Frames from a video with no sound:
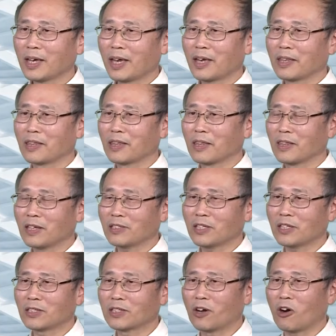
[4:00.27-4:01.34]
And this
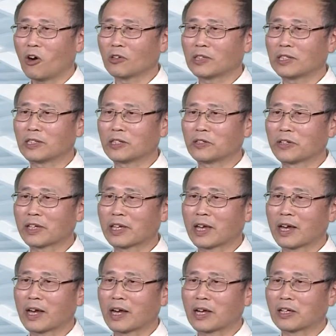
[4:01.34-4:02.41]
is the ordinary
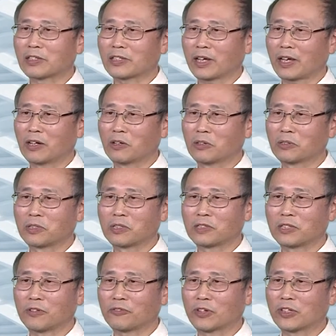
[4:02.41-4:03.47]

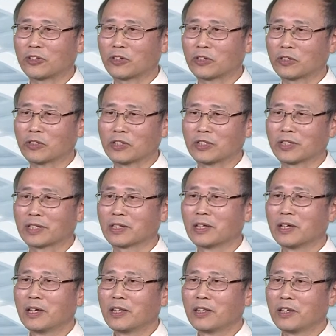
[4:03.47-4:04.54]
second-order differential equation.
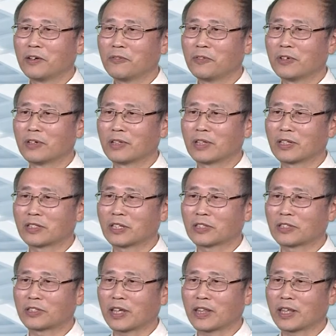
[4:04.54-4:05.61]
Therefore, there's a
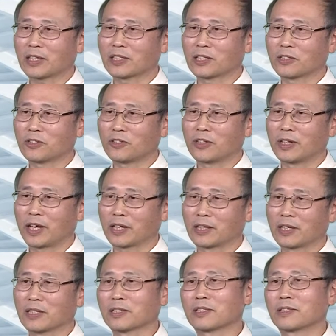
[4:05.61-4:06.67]
standard solution like
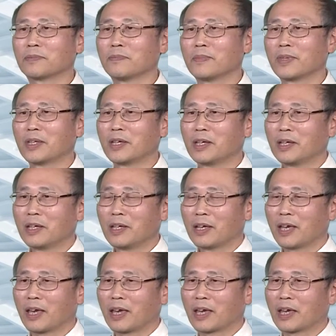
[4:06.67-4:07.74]
this.
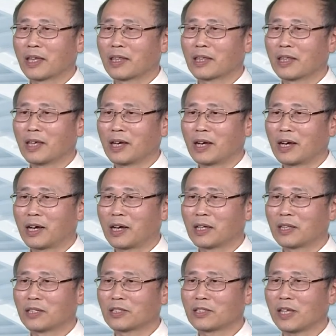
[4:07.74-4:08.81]
And
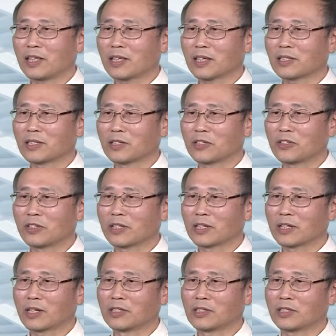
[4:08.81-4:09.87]
the standard
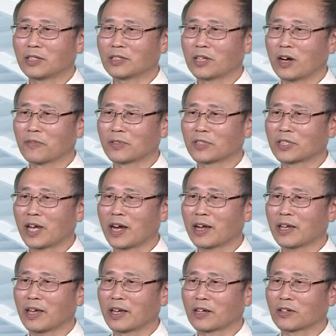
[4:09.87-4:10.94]
solution consists of
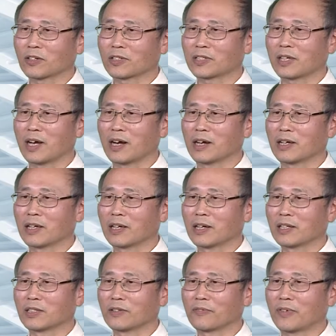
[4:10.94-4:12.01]
sine and cosine
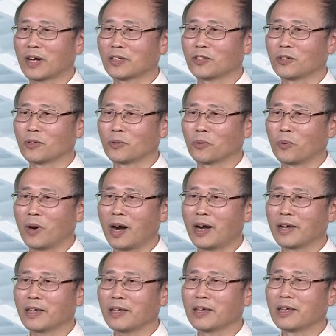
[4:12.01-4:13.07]
as a function of
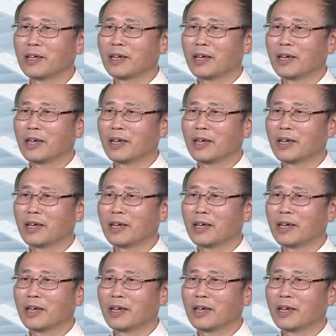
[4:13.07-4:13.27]
y.